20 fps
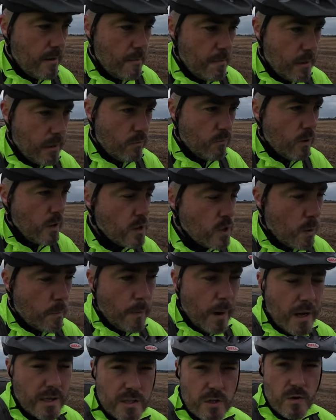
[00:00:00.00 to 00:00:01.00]
the official
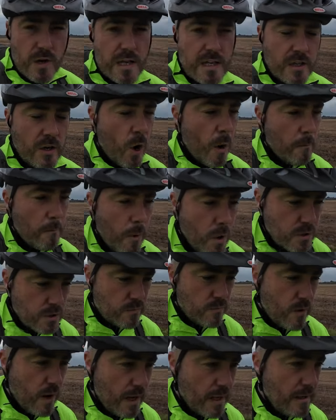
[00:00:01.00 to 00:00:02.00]
battery and you're not
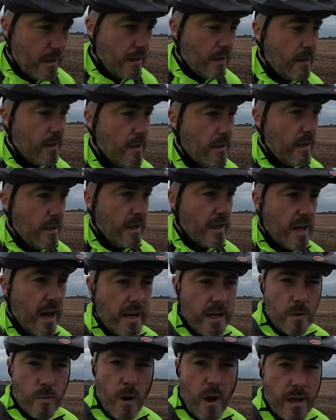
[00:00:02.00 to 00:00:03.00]
modifying it in
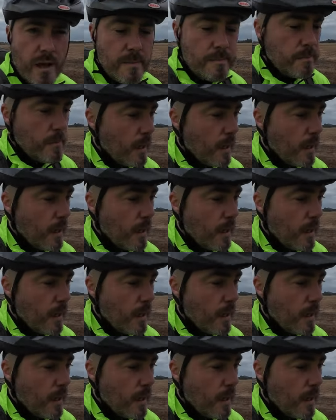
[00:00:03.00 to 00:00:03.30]
any way